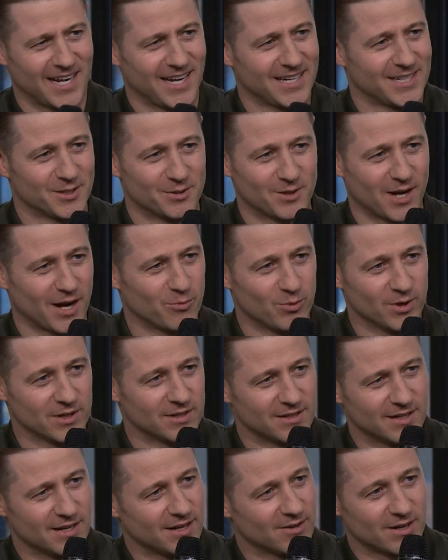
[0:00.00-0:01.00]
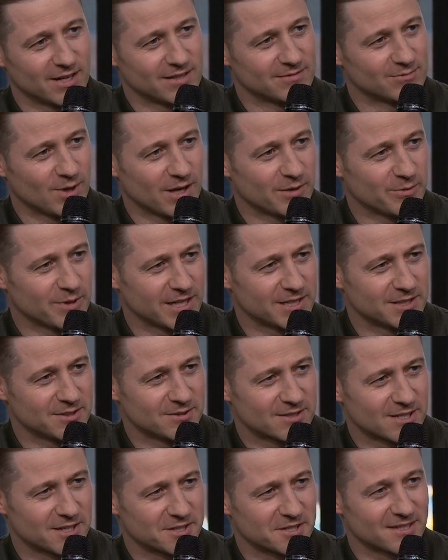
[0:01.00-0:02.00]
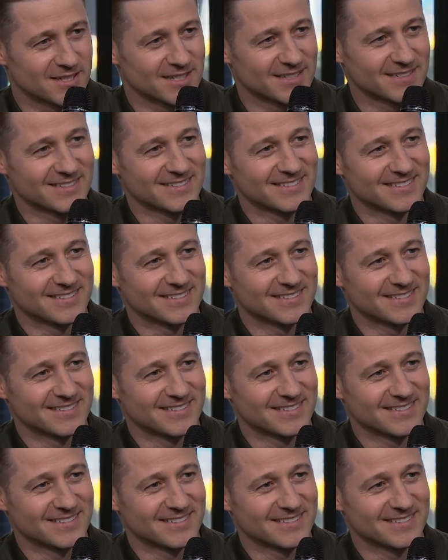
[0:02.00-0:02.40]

mean, I, with no, I with, wouldn't, no. I, why would I do such a thing?